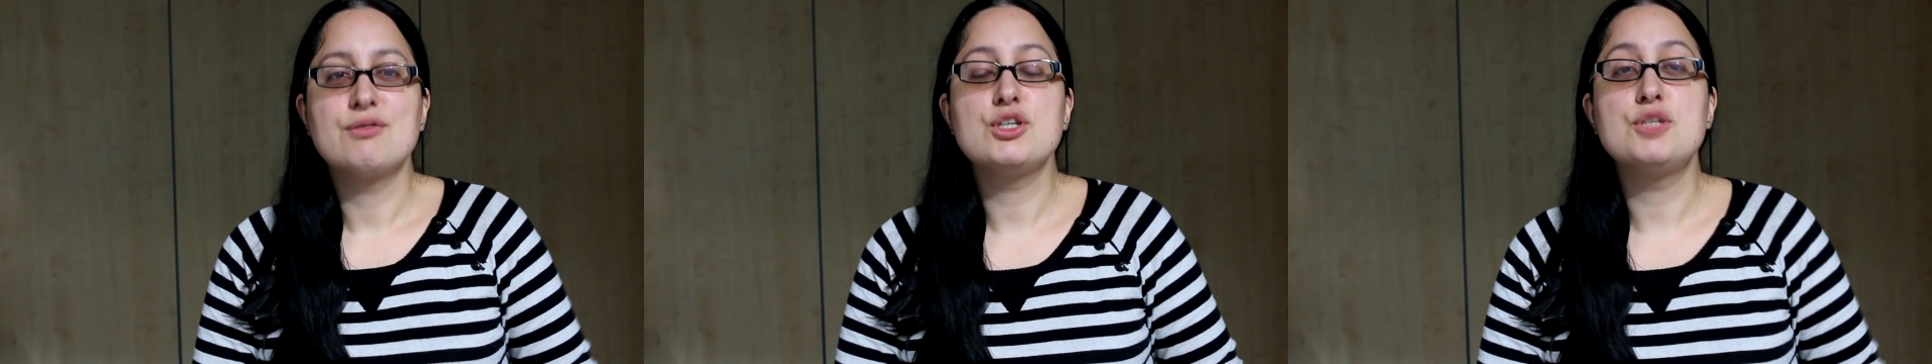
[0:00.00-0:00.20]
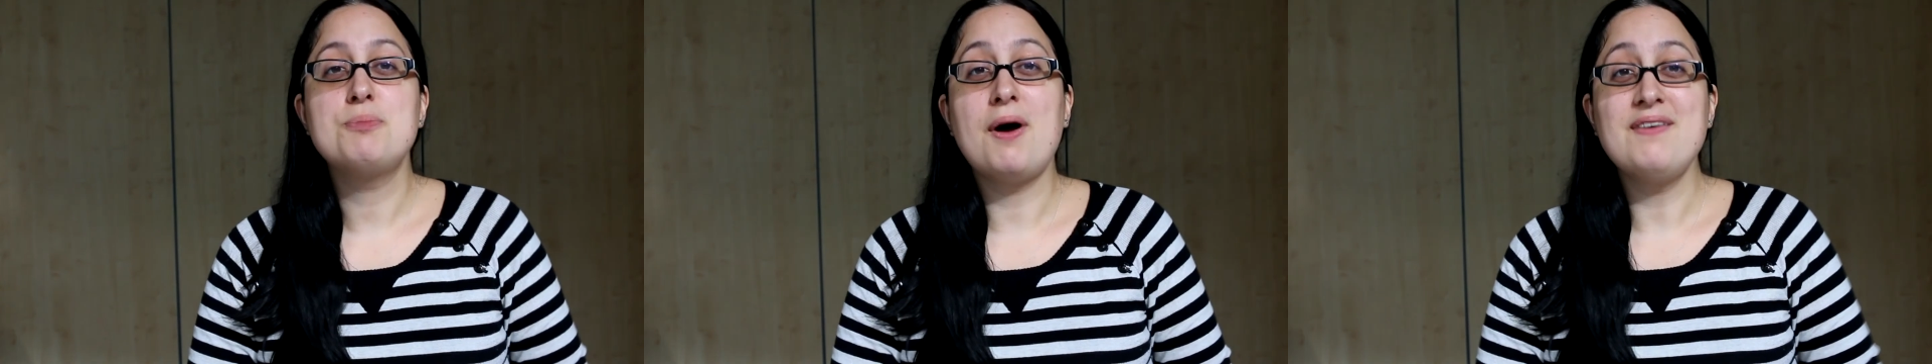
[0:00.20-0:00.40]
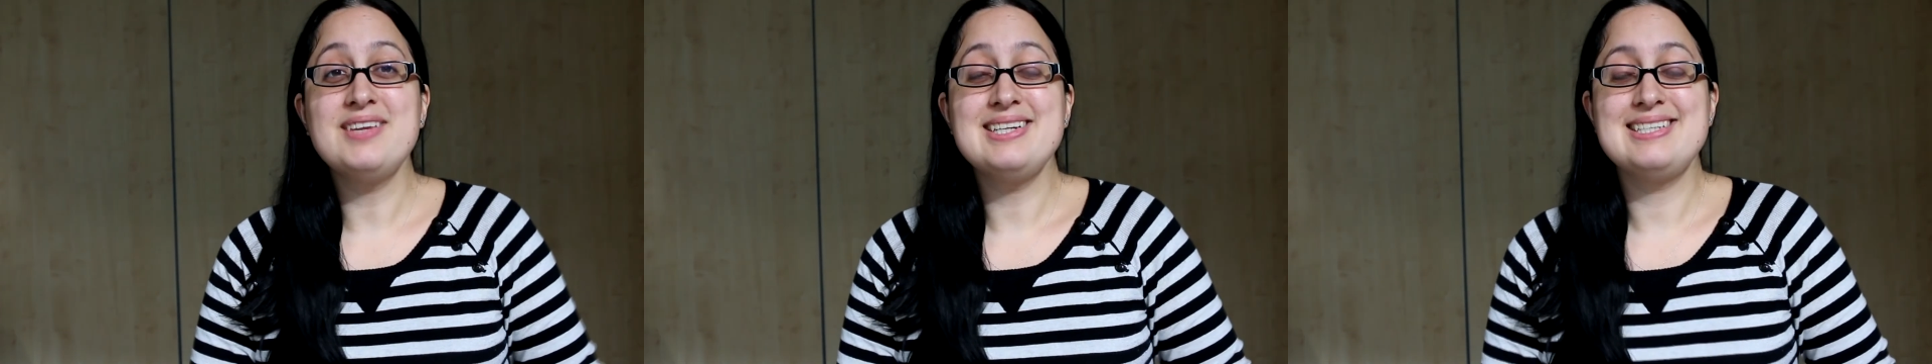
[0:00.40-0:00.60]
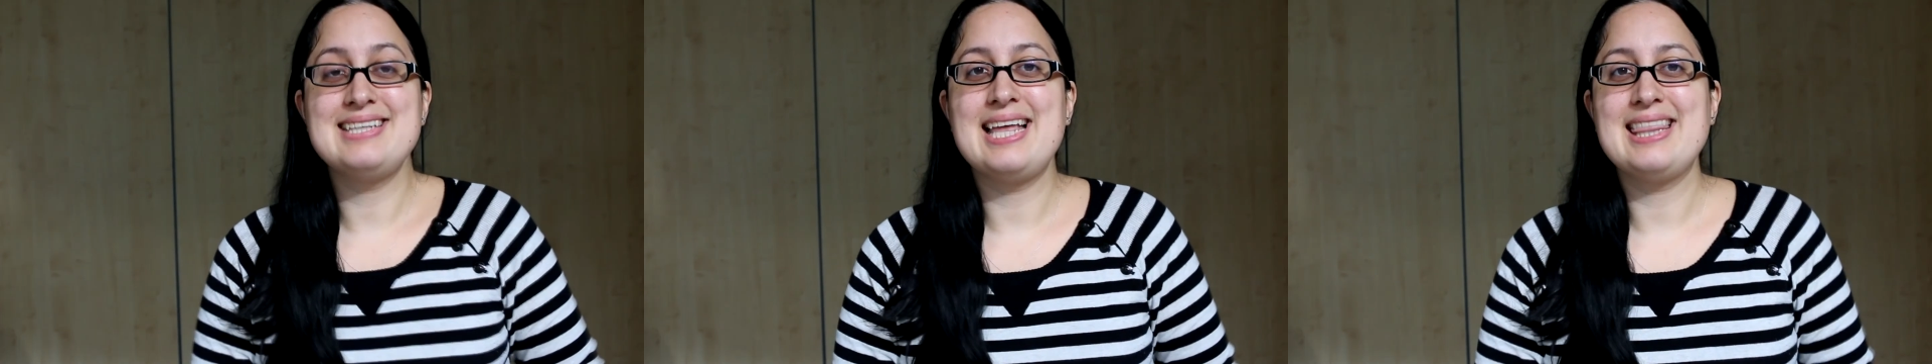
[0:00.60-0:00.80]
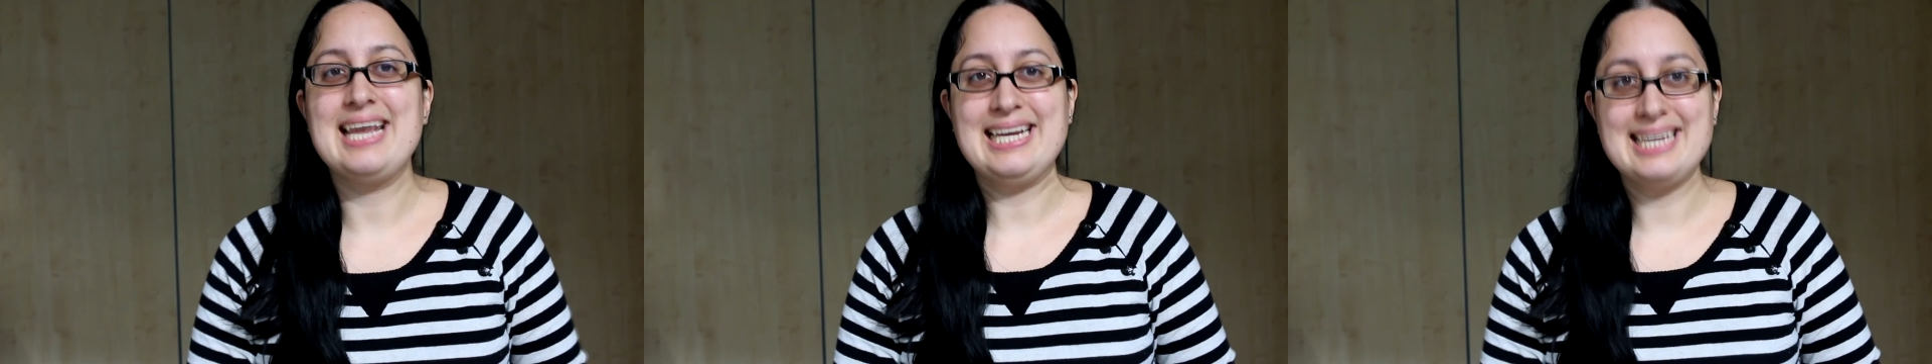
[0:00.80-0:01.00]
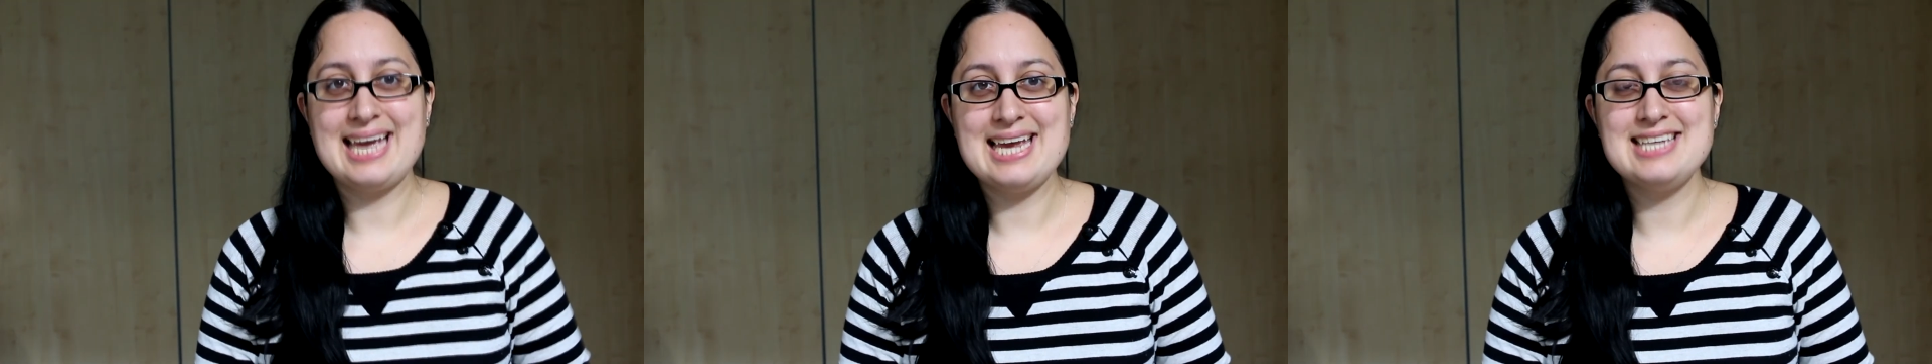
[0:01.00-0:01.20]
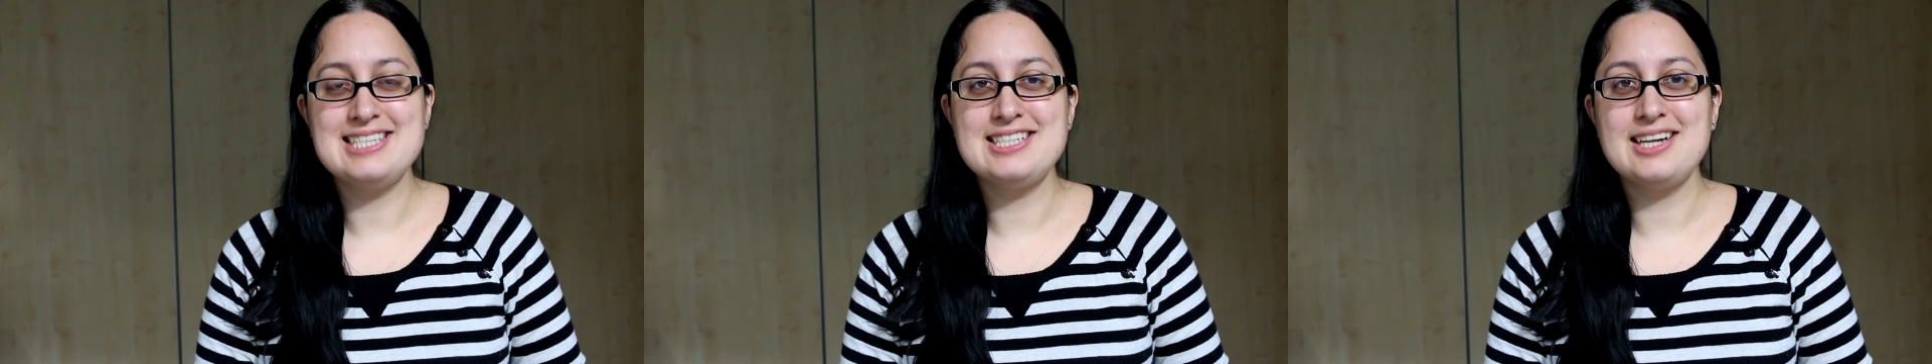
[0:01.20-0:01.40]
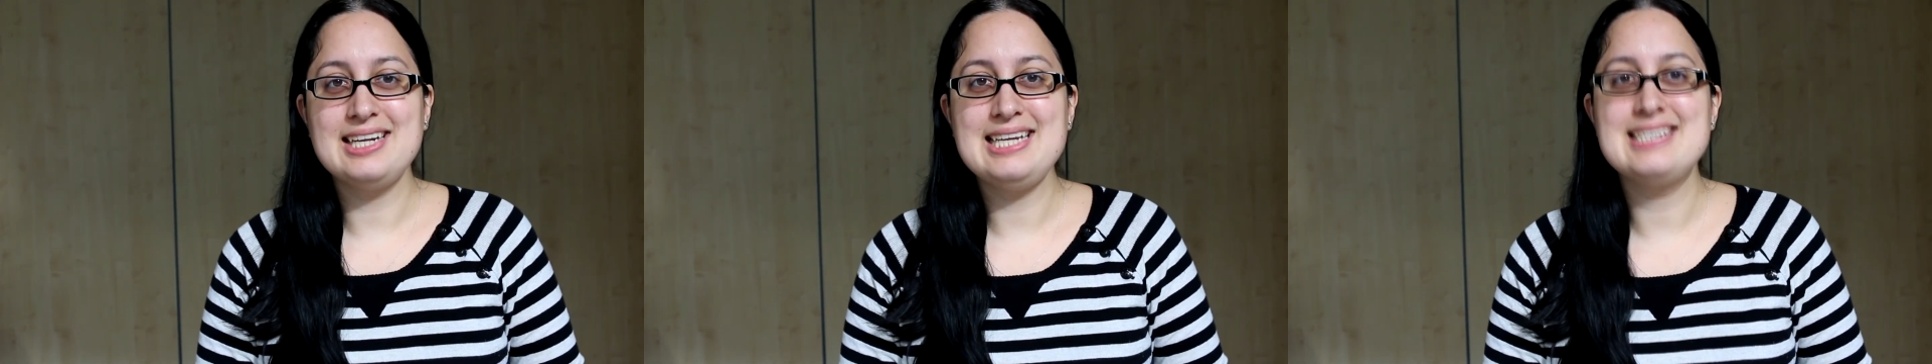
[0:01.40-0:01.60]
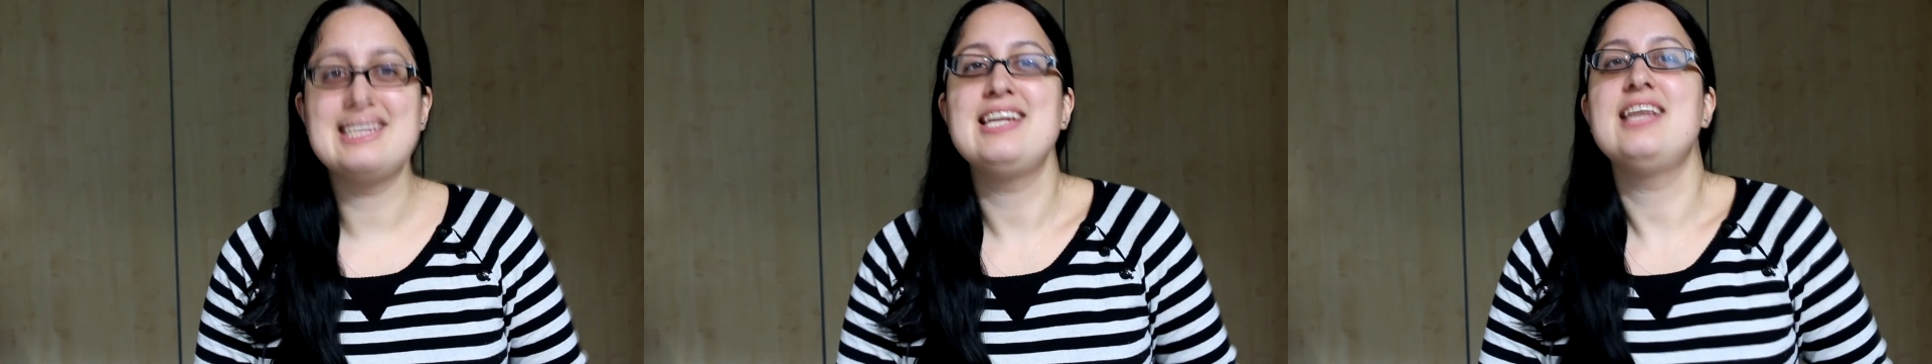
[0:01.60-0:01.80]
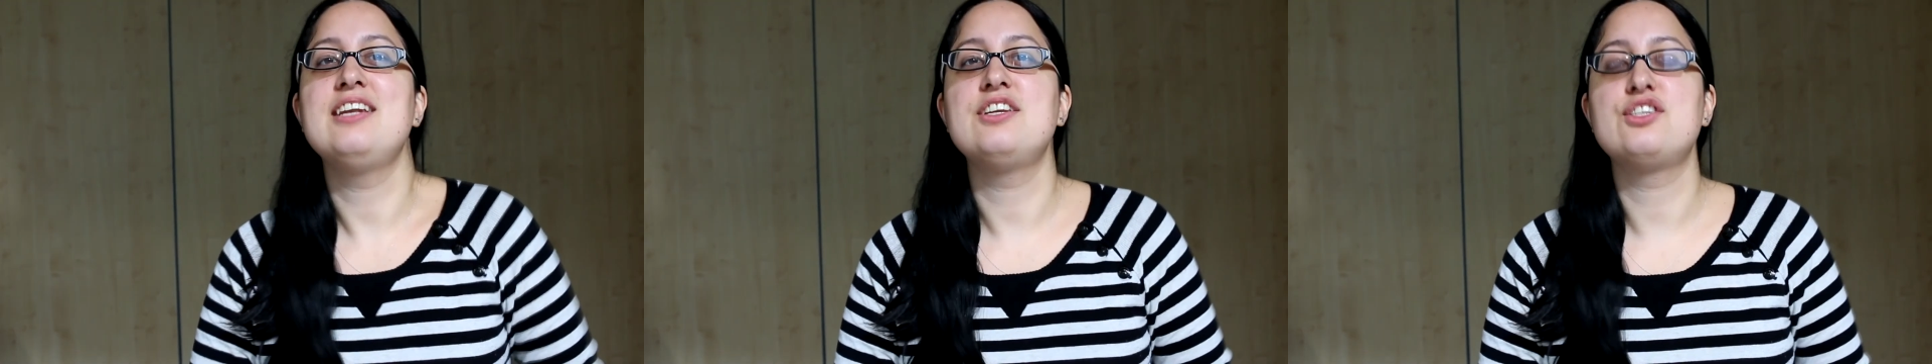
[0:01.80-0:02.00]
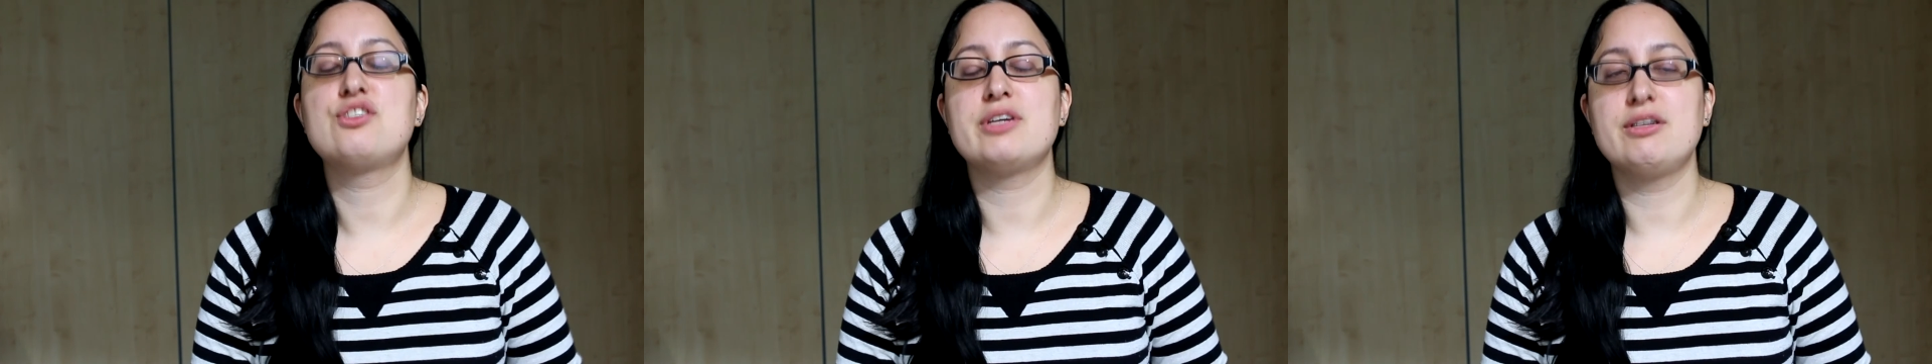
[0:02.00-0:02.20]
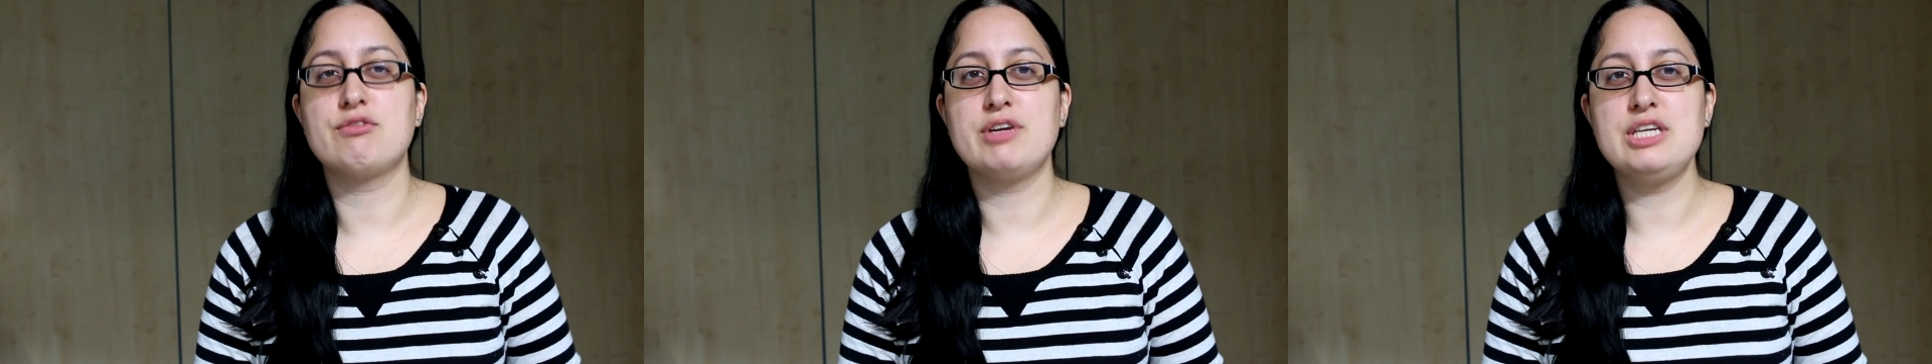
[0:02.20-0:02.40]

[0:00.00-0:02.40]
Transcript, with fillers: Respondents said that case studies and industry